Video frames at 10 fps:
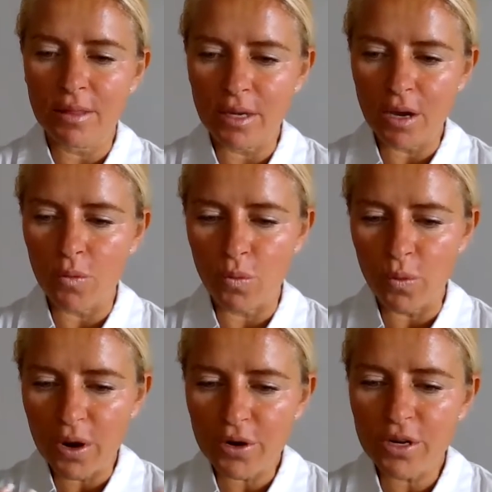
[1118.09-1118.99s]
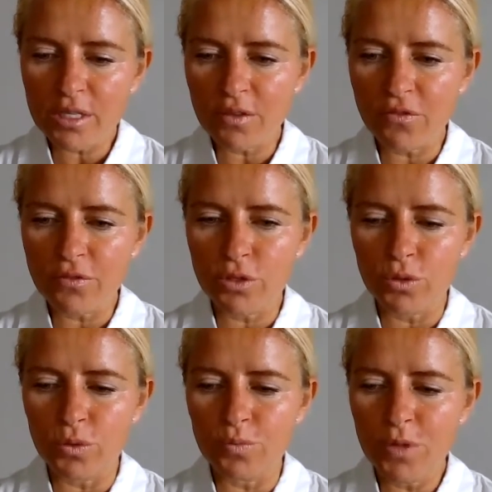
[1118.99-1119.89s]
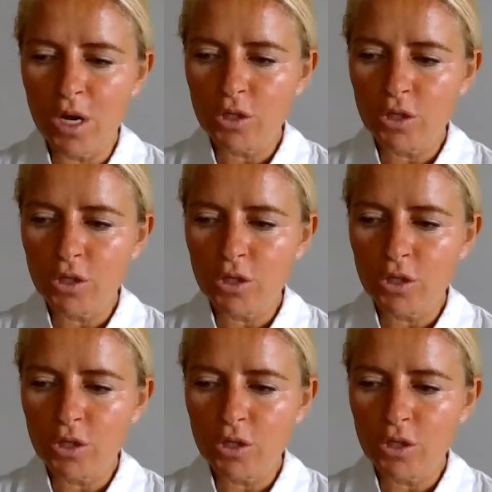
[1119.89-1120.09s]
the awareness of to